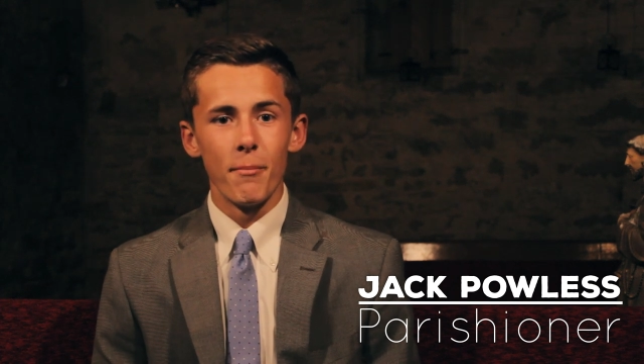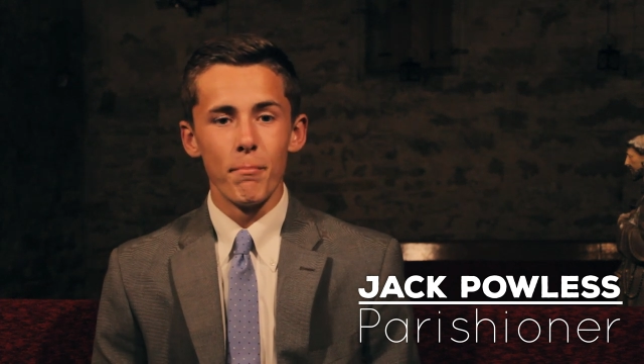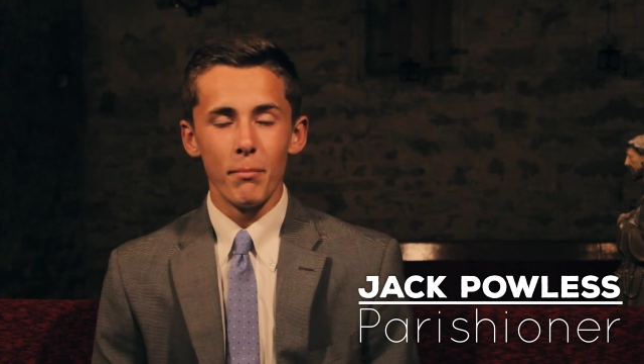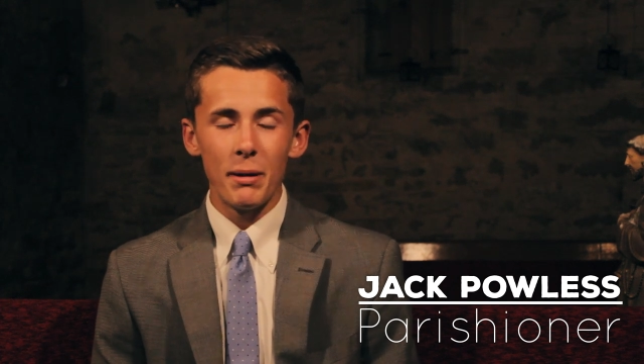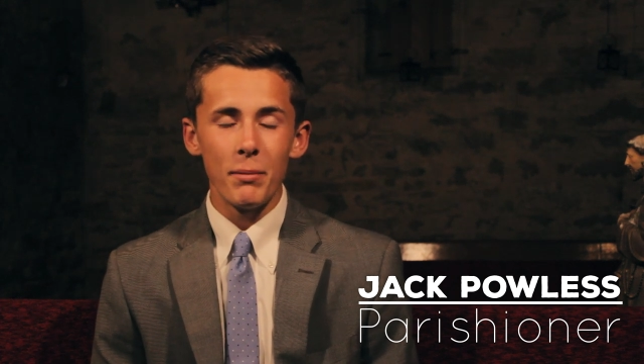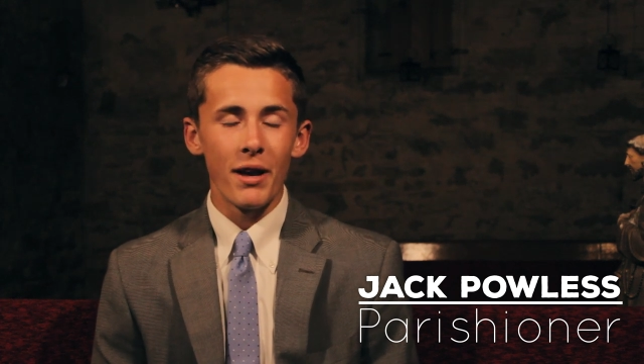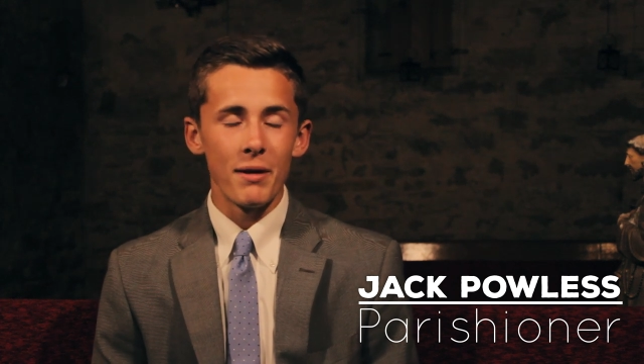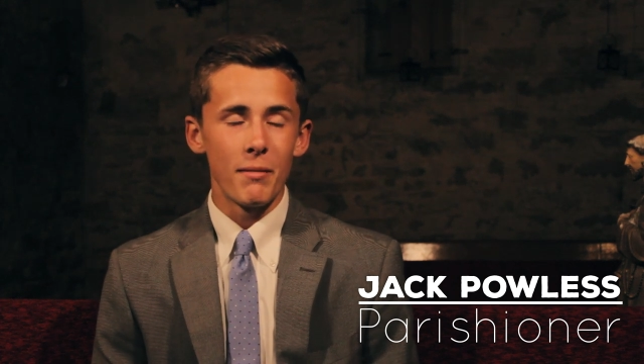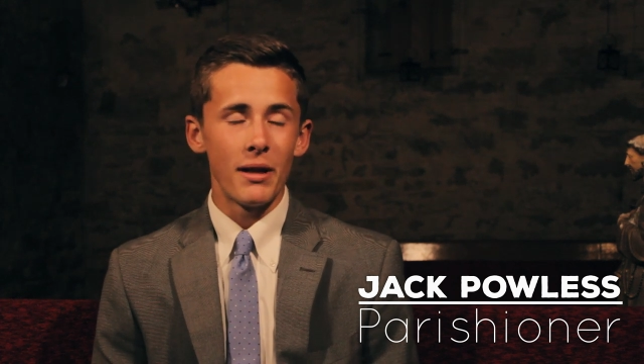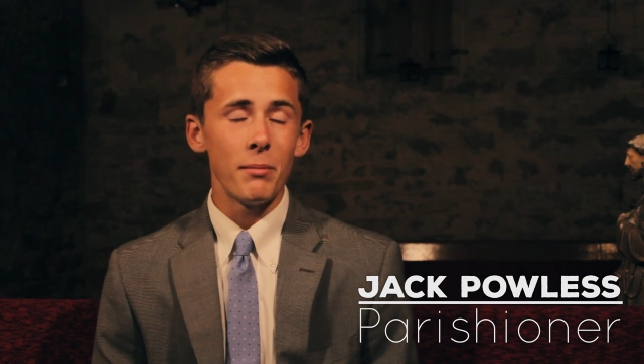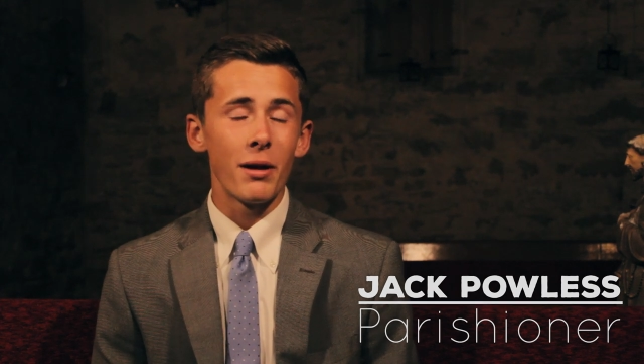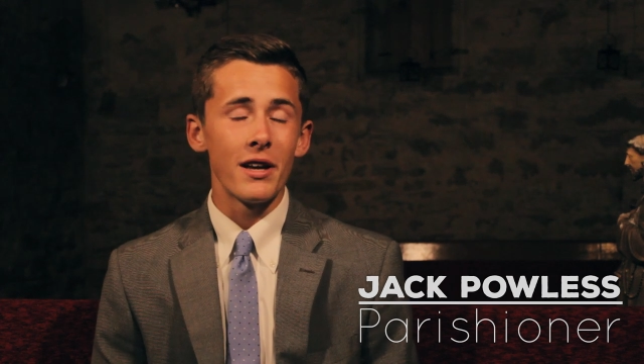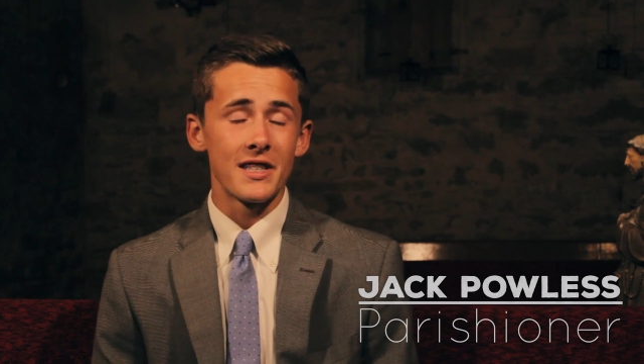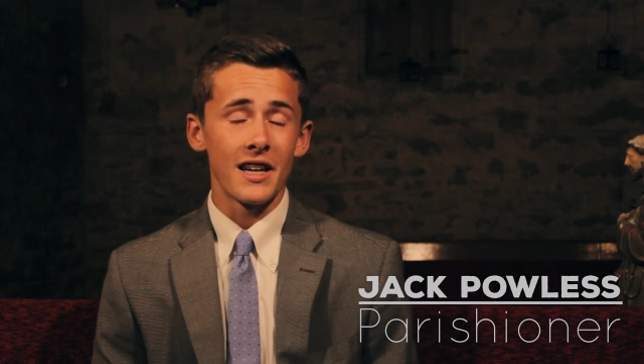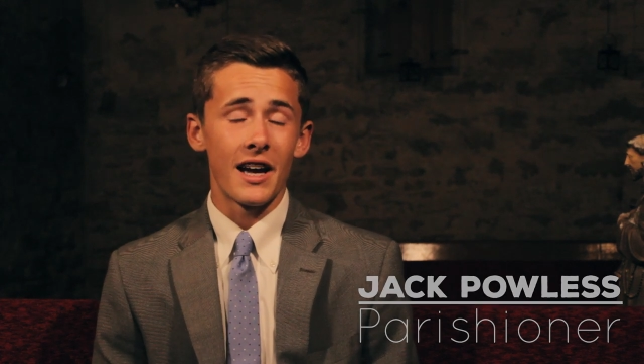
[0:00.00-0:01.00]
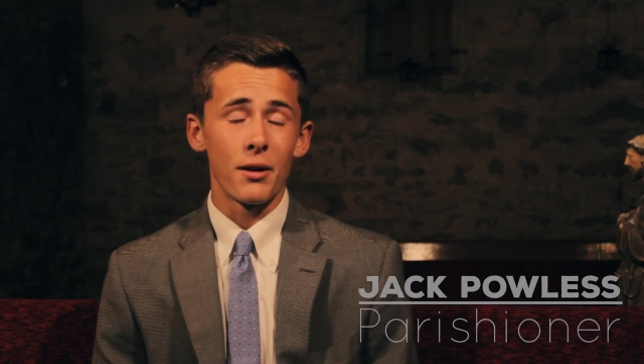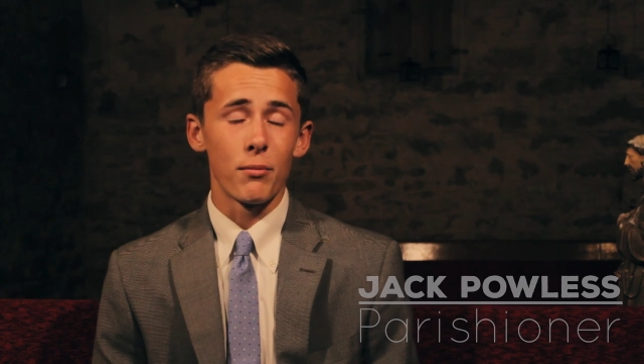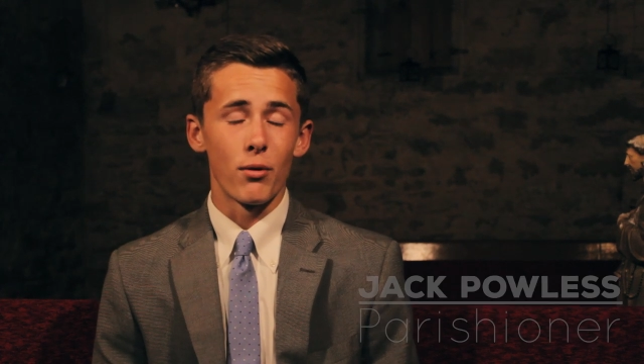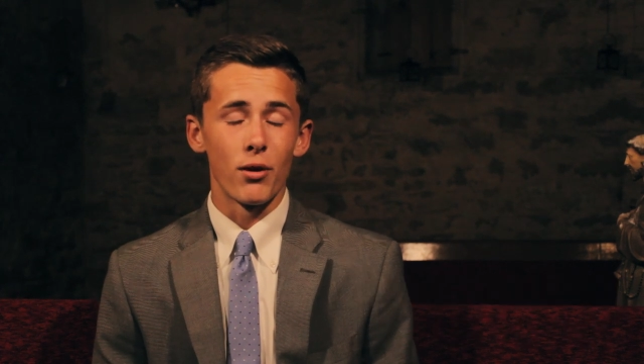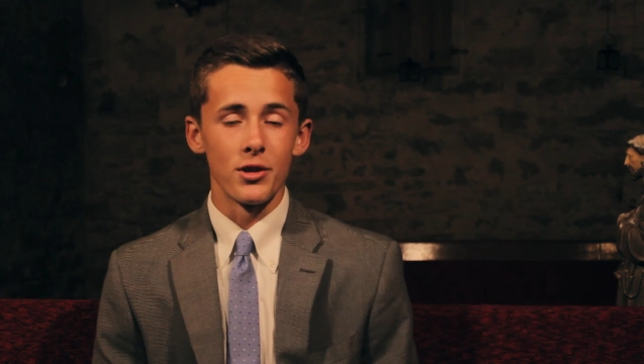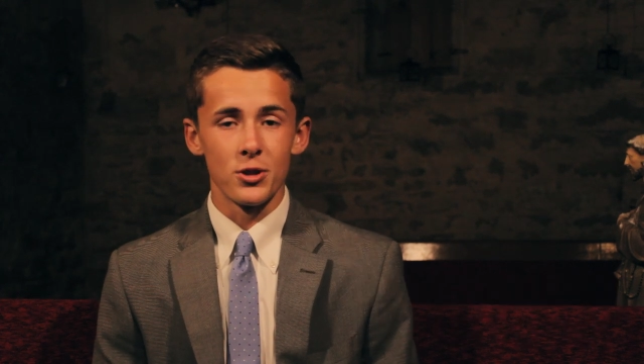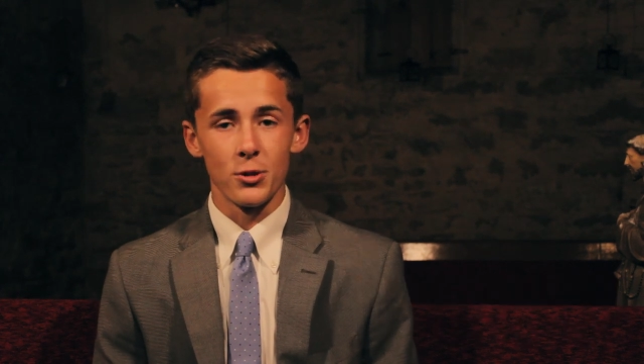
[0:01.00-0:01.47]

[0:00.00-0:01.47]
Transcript: mainly because I got to wear a